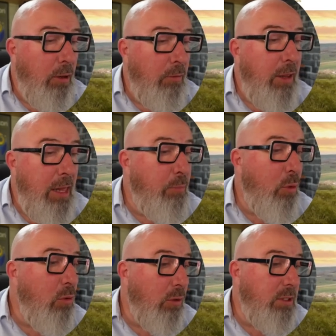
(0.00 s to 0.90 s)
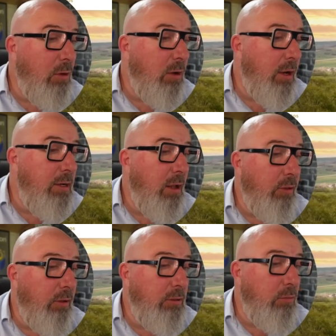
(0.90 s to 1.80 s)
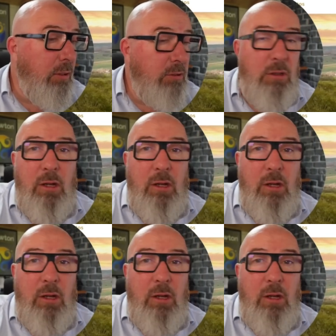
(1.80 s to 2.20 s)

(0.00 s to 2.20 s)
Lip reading: In fact, that pool looks so clean. I think it's almost look